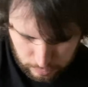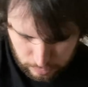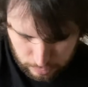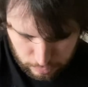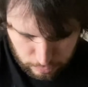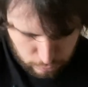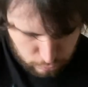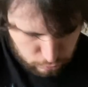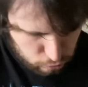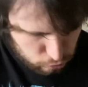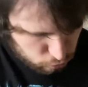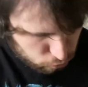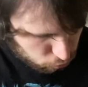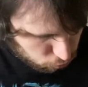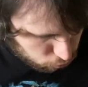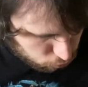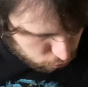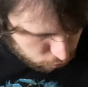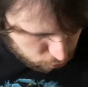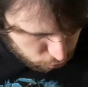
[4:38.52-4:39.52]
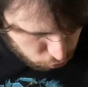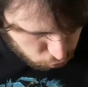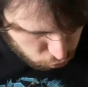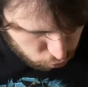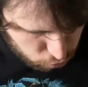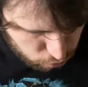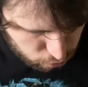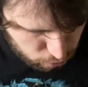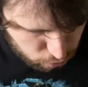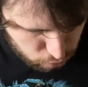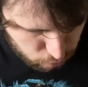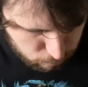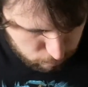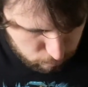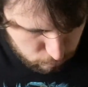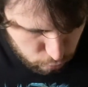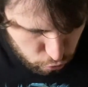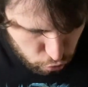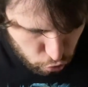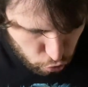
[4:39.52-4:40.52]
This looks interesting, some
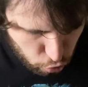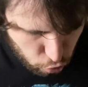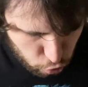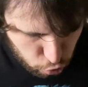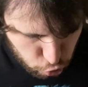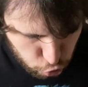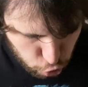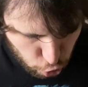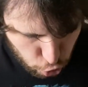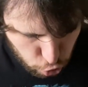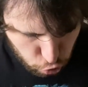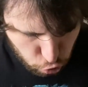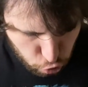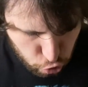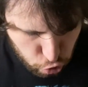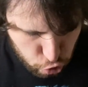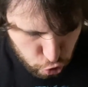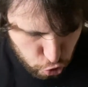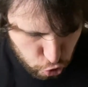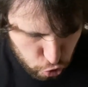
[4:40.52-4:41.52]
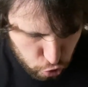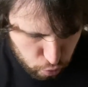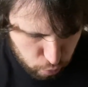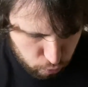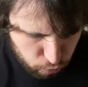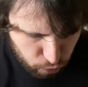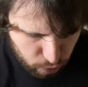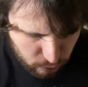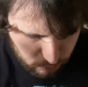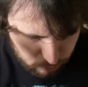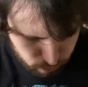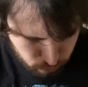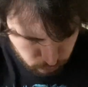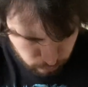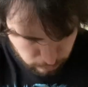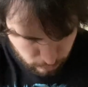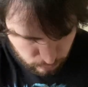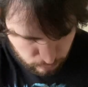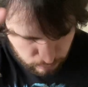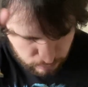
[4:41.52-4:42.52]
dark chocolate gingerbread
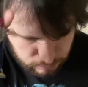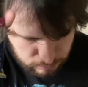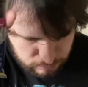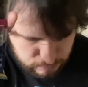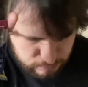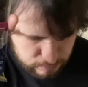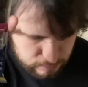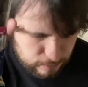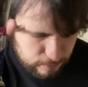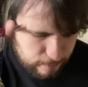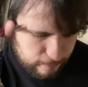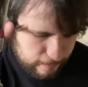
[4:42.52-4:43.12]
bites.